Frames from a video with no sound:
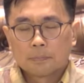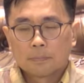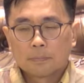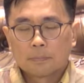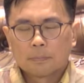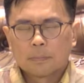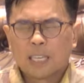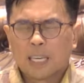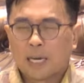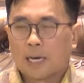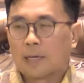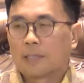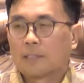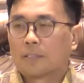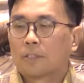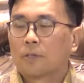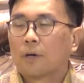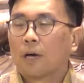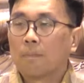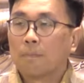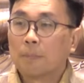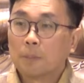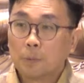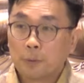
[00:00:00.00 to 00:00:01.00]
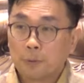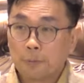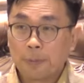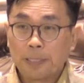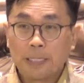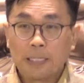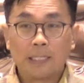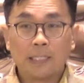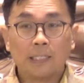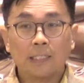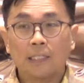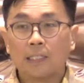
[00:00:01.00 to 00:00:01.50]
Yeah, so we've
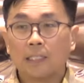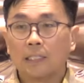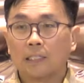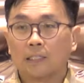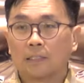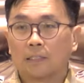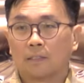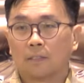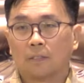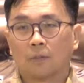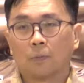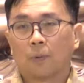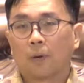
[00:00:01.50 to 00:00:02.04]
been learning,